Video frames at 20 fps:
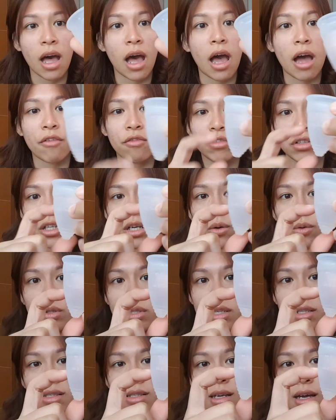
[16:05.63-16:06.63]
Everything was
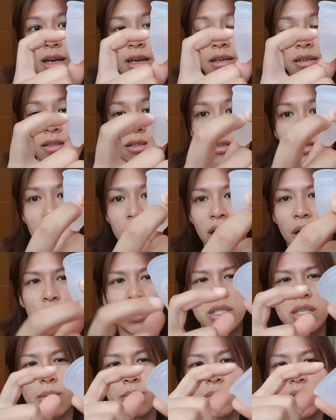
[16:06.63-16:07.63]
inside. I mean,
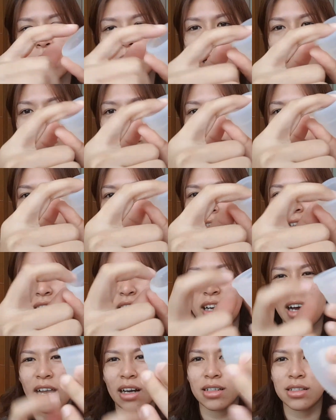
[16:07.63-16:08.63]
sometimes I have like little
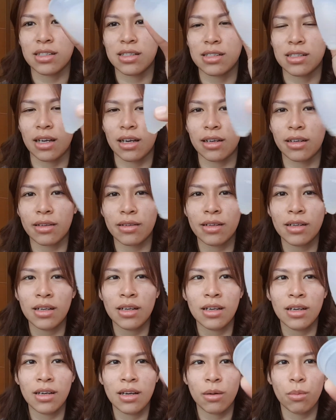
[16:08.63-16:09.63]
gunks inside,
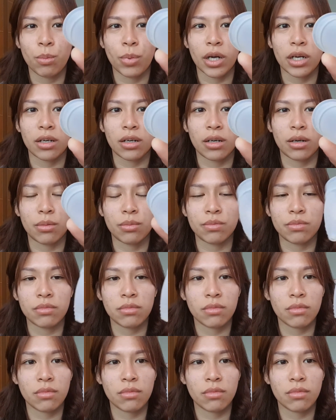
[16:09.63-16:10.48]
but I